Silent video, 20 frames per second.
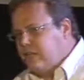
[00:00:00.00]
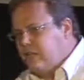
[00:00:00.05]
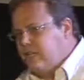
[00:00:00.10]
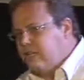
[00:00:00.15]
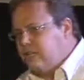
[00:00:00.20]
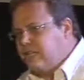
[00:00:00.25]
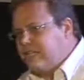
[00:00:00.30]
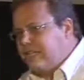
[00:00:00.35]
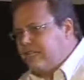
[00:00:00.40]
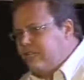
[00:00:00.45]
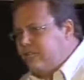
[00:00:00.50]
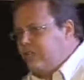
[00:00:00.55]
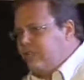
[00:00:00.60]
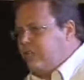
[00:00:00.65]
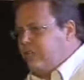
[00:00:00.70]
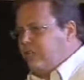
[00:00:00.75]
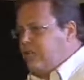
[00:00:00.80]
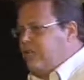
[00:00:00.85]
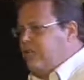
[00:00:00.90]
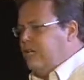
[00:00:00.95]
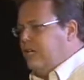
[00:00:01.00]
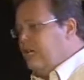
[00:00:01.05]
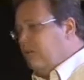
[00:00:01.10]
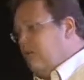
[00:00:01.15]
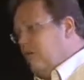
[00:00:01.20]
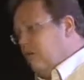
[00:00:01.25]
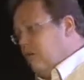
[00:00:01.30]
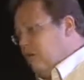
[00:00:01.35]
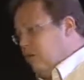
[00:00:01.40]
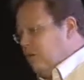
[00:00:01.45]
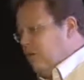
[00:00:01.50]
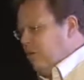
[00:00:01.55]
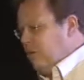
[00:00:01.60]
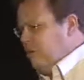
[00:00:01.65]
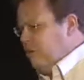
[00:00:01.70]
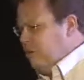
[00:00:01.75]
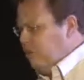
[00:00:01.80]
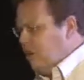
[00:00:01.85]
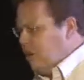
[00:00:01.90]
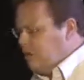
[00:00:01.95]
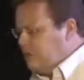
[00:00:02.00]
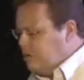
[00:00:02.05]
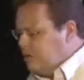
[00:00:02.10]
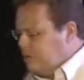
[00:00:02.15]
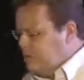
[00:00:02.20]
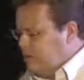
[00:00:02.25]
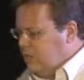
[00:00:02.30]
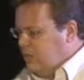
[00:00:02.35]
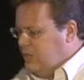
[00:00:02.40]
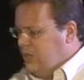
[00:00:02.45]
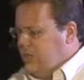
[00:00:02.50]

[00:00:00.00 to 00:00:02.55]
uh, significantly. Although in the U.S.,